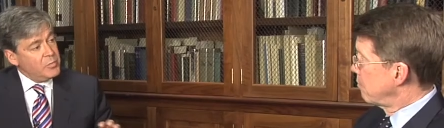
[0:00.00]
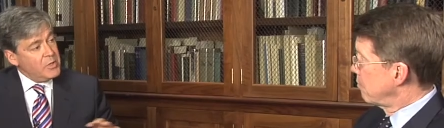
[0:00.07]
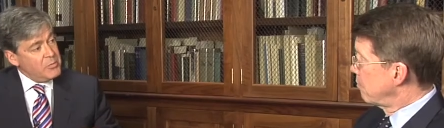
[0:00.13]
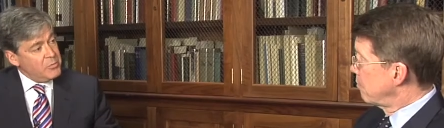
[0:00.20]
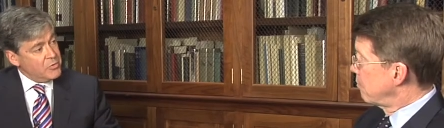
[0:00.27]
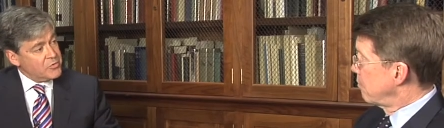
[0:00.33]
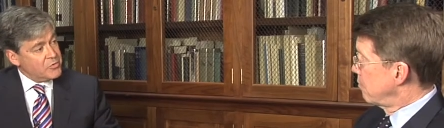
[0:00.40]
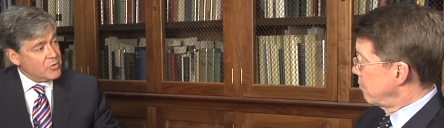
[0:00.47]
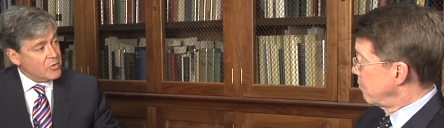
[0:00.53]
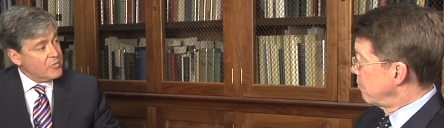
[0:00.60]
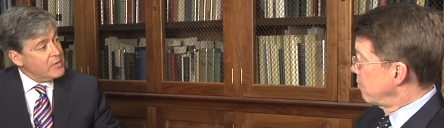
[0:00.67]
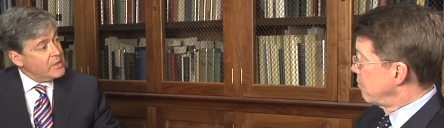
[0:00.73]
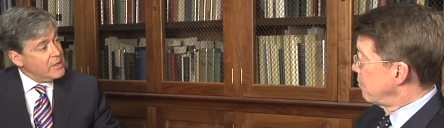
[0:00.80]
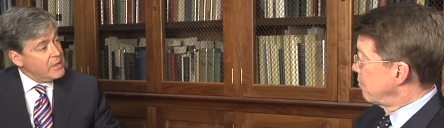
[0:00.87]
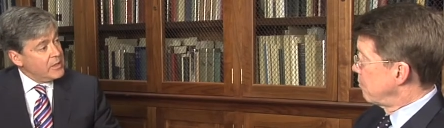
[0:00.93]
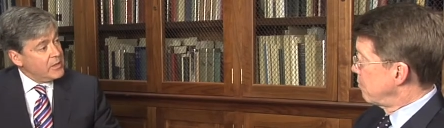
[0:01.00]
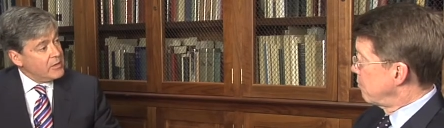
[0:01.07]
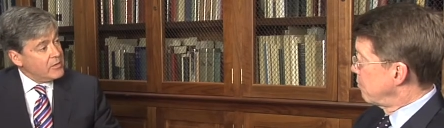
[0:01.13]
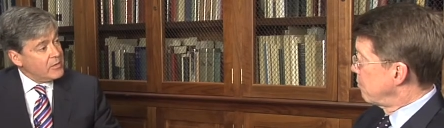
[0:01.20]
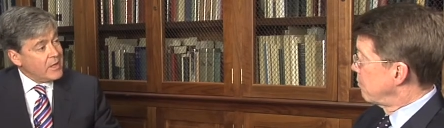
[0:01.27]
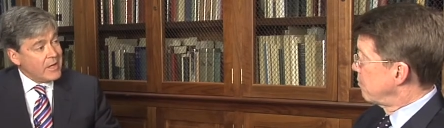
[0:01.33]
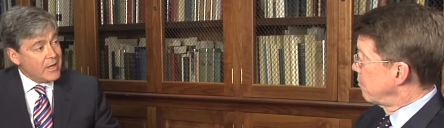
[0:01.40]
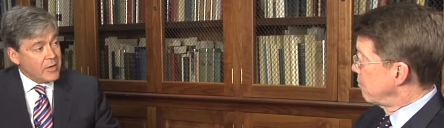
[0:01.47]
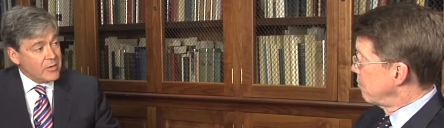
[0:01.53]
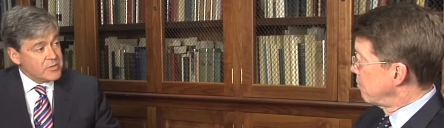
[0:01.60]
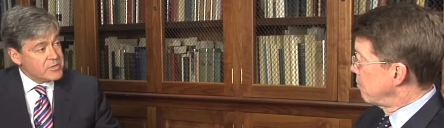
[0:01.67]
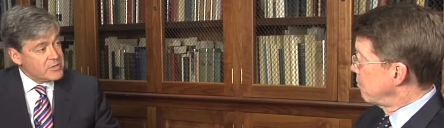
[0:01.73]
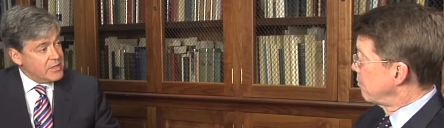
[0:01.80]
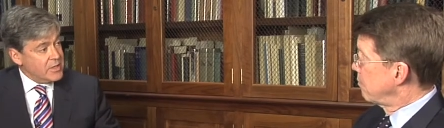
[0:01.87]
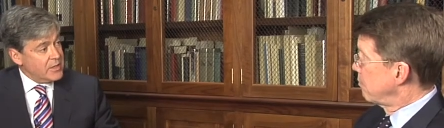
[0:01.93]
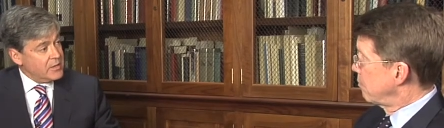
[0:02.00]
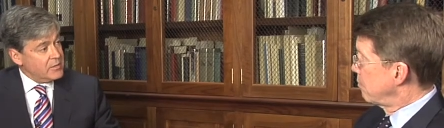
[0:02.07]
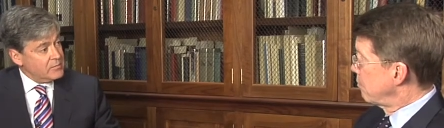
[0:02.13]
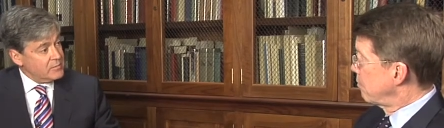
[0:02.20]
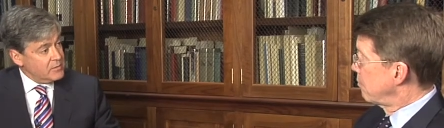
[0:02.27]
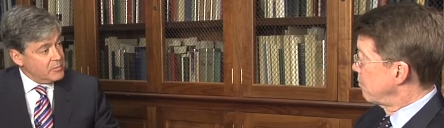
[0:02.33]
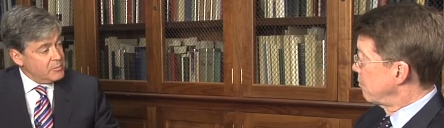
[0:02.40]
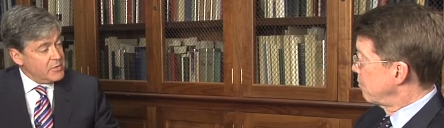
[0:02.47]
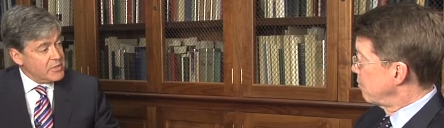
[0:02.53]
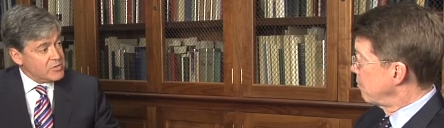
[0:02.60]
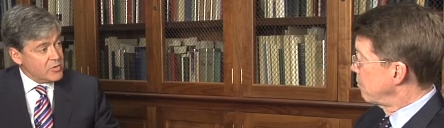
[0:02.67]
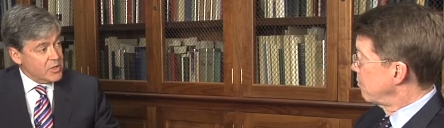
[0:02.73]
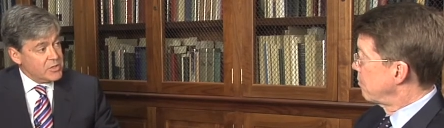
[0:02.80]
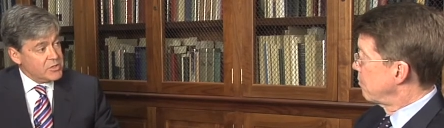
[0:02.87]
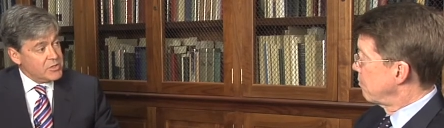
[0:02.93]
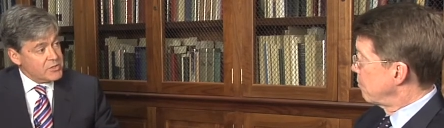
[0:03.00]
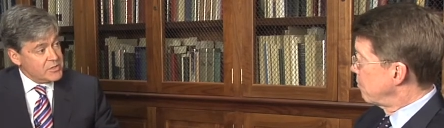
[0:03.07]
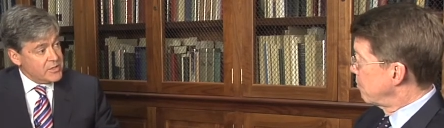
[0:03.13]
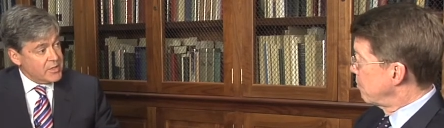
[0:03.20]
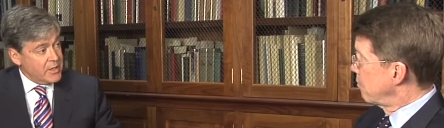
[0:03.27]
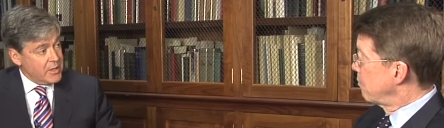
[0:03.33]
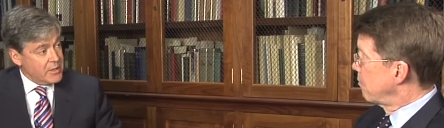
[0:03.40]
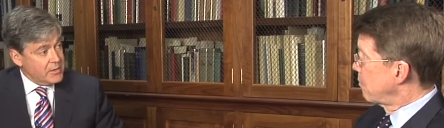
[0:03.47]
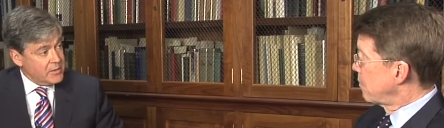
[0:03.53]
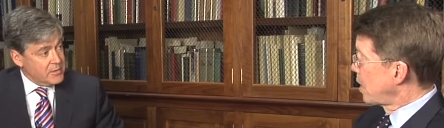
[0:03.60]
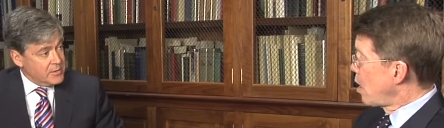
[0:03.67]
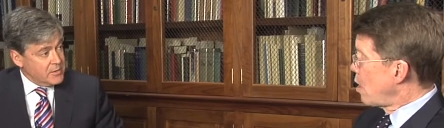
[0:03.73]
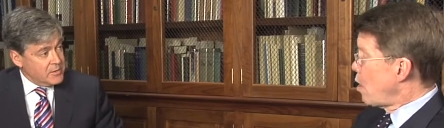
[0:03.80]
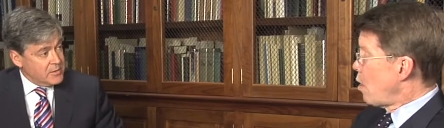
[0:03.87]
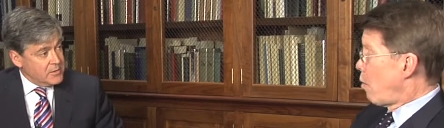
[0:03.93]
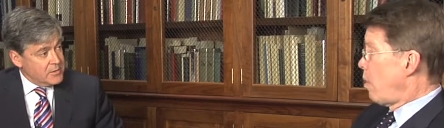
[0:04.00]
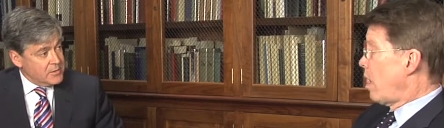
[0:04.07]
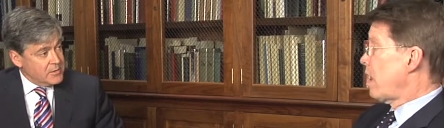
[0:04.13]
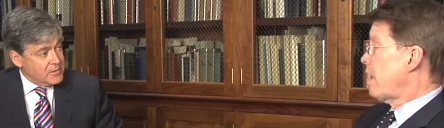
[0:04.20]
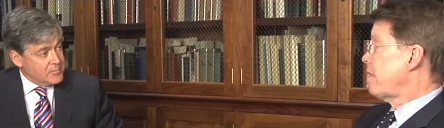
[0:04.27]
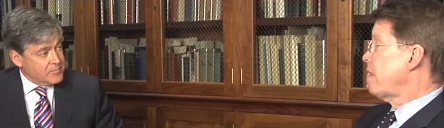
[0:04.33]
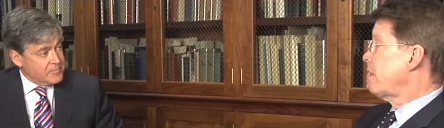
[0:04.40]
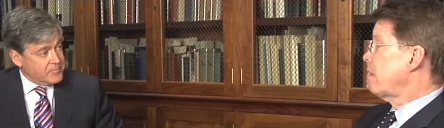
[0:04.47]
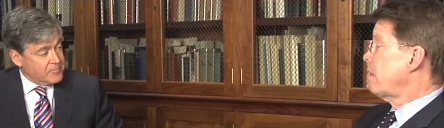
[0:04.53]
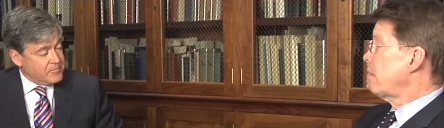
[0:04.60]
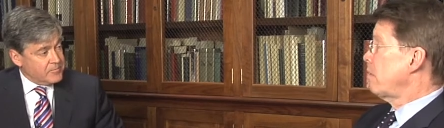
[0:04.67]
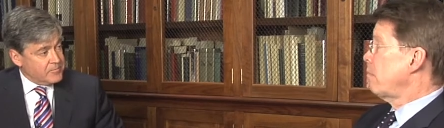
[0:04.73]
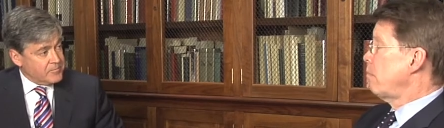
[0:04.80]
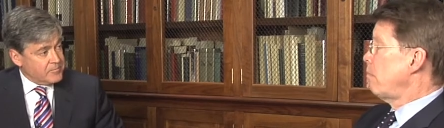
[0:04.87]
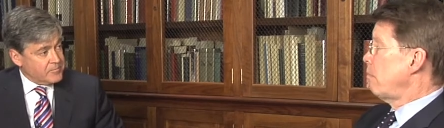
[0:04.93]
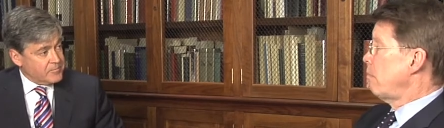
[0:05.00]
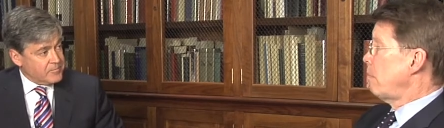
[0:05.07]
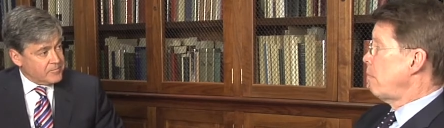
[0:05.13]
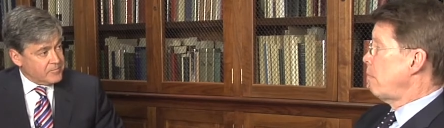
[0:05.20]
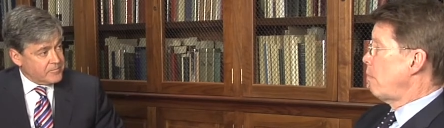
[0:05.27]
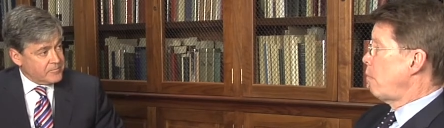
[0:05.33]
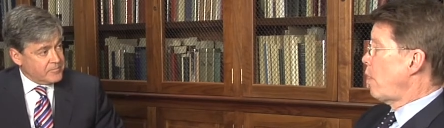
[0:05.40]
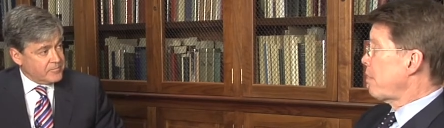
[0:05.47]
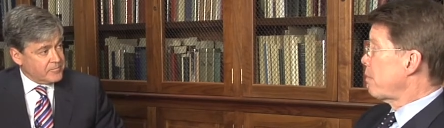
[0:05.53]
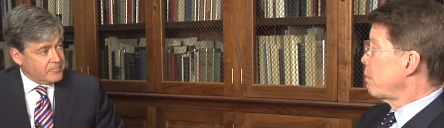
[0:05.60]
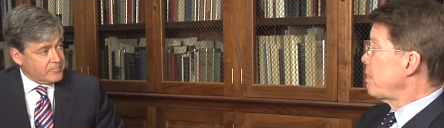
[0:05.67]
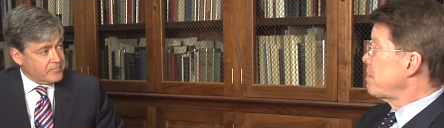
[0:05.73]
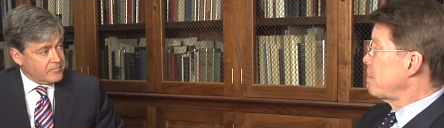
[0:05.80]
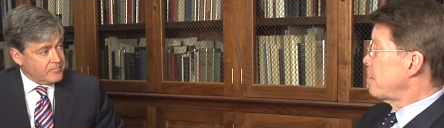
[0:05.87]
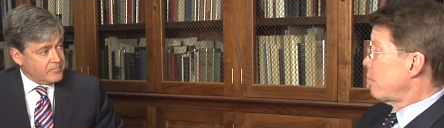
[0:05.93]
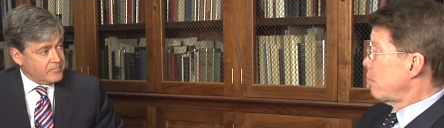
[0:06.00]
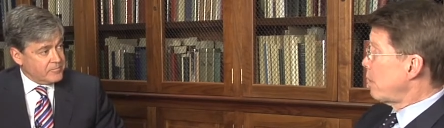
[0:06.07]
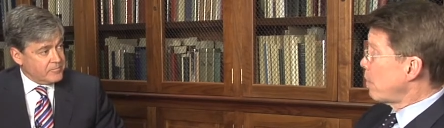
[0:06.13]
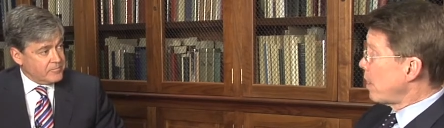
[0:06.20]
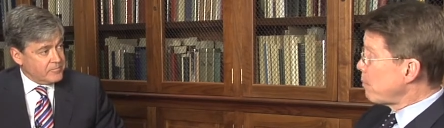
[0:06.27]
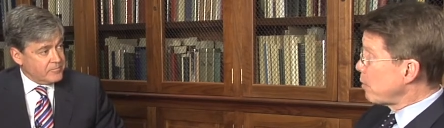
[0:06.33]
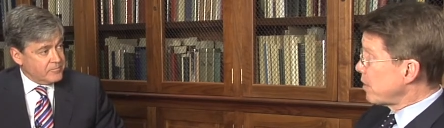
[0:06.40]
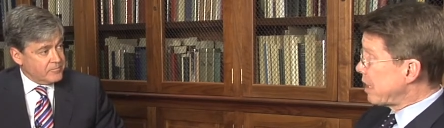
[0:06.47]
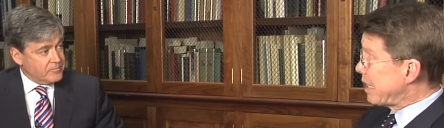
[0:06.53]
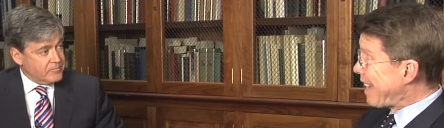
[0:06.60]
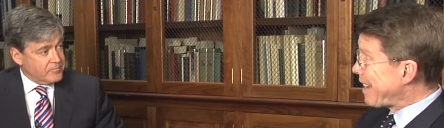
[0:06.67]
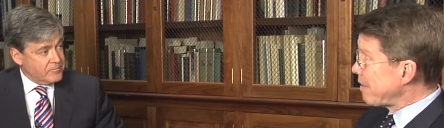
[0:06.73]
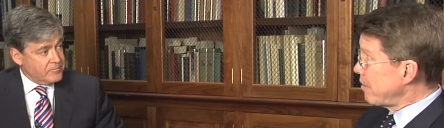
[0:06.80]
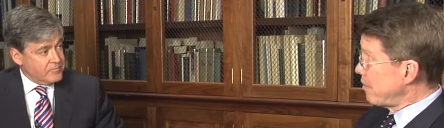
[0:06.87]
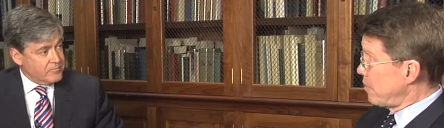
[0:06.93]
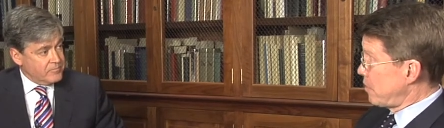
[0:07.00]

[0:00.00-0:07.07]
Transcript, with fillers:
Speaker 1: people serving in the House,
Speaker 2: Senate administrations today? Well, I think that one of the reasons that we were able to get the